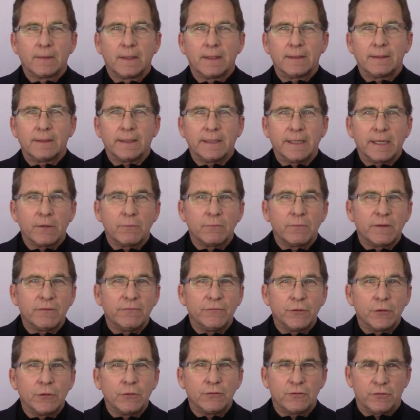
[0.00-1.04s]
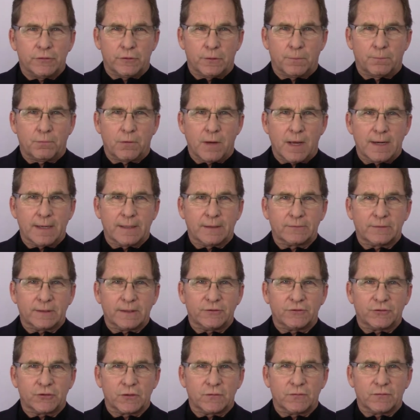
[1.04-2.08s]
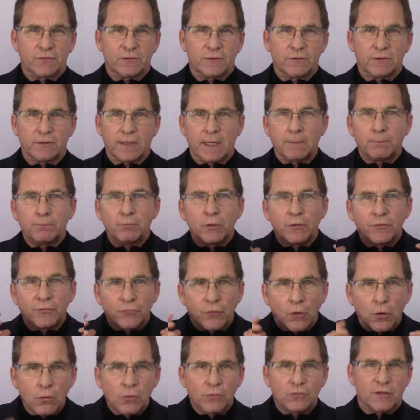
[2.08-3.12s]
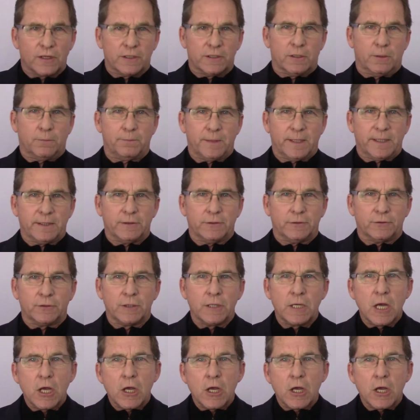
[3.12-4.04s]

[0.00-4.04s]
to get reviews of your products and services and put those on your pages.